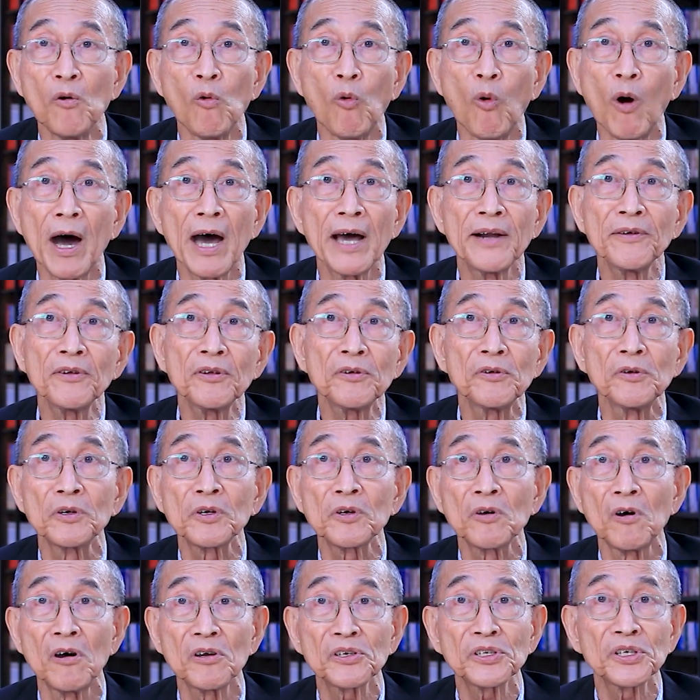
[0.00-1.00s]
one
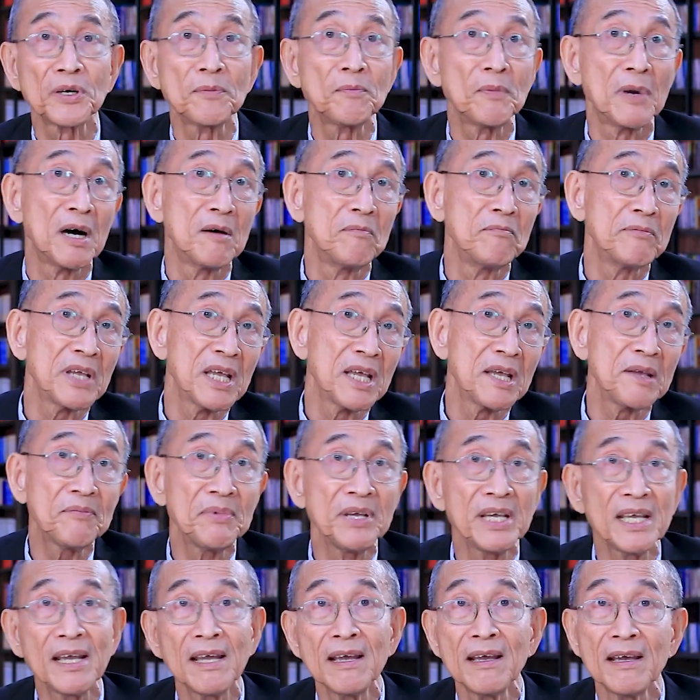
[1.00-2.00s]
could cost about
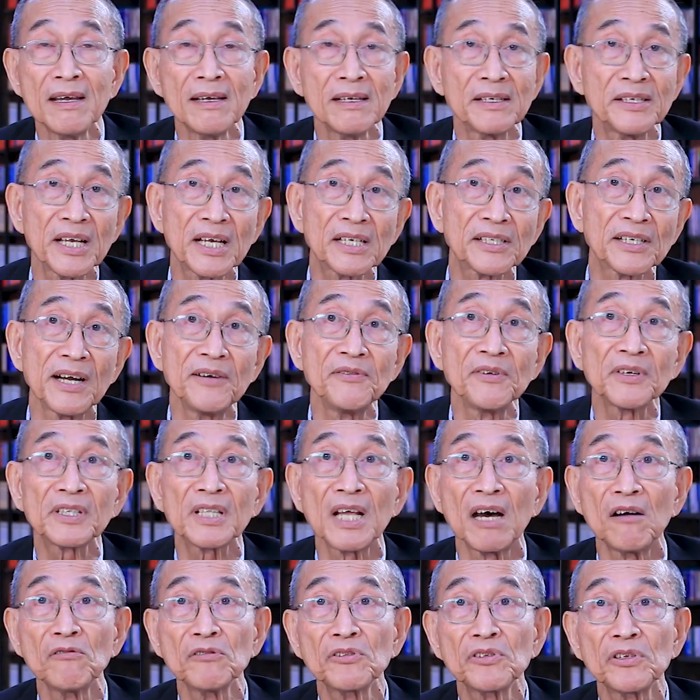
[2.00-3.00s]
maybe
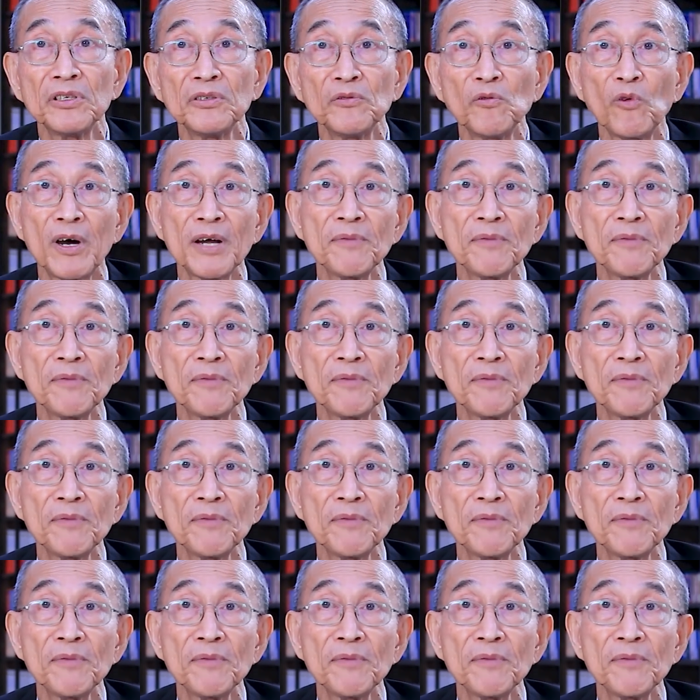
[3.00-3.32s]
600,000,